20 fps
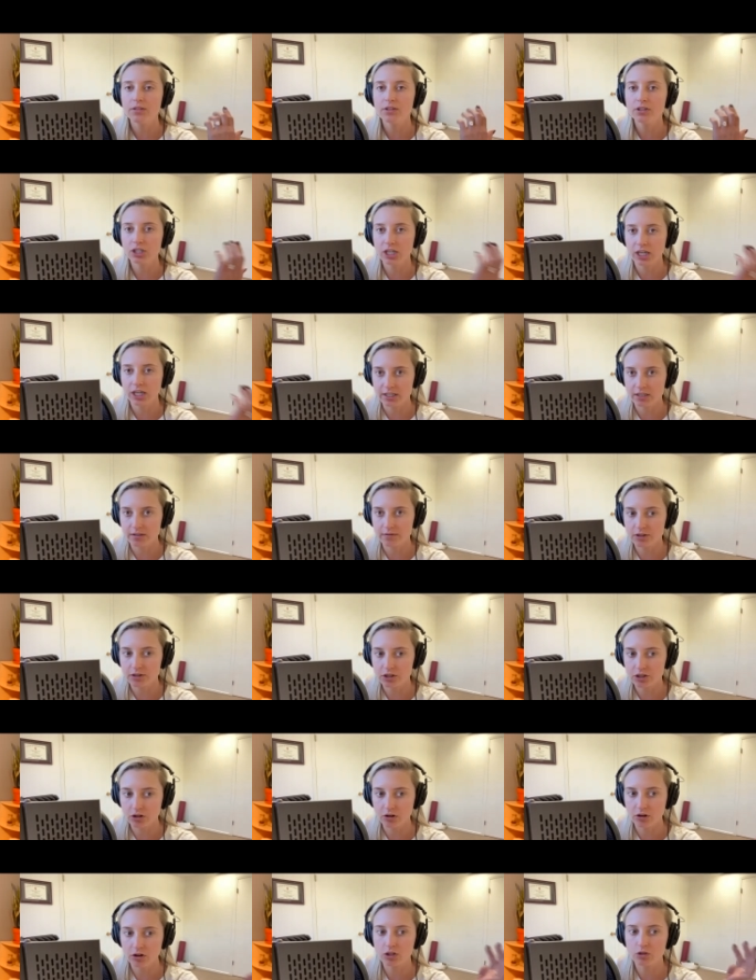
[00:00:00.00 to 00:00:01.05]
the change of
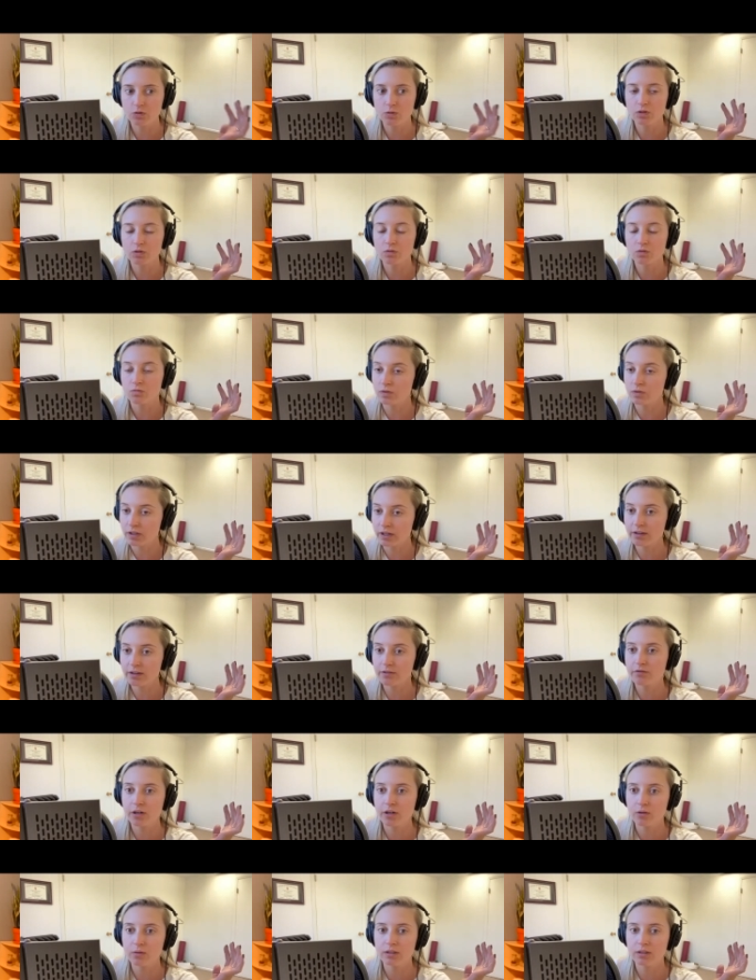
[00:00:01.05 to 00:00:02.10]
insurance, which really
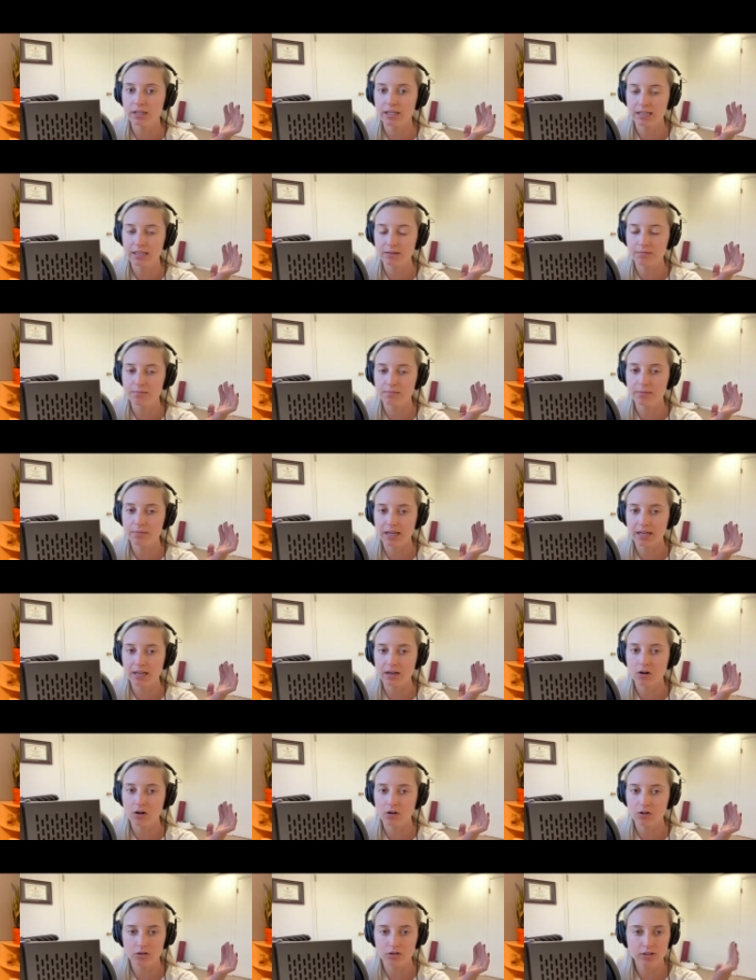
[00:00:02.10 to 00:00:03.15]
frequently can make it
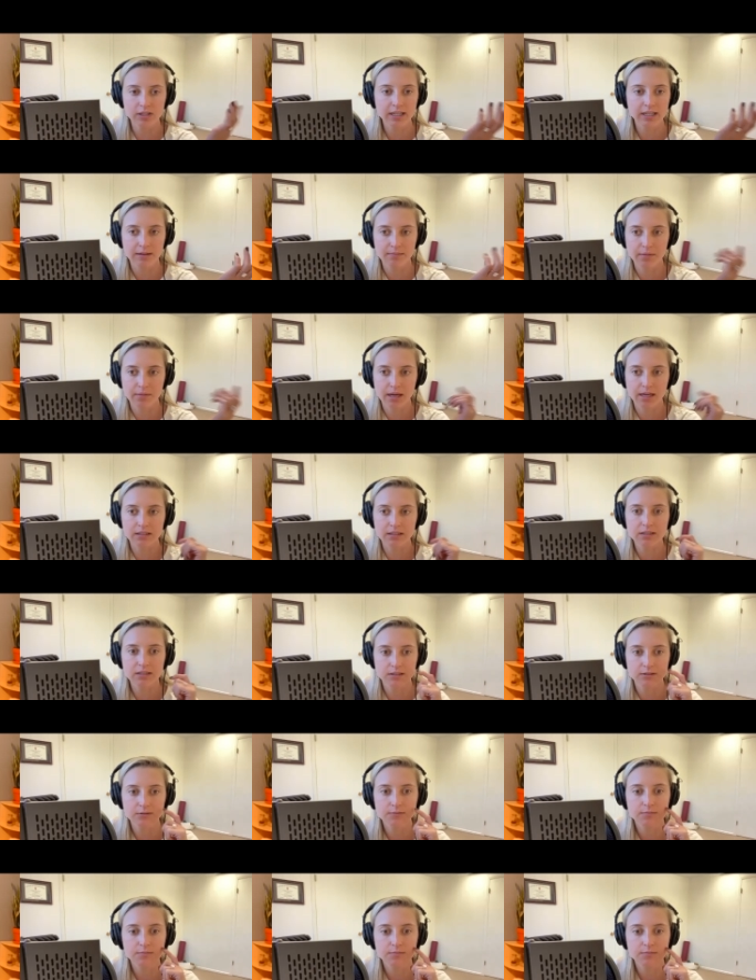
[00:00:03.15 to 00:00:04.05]
harder to get meds.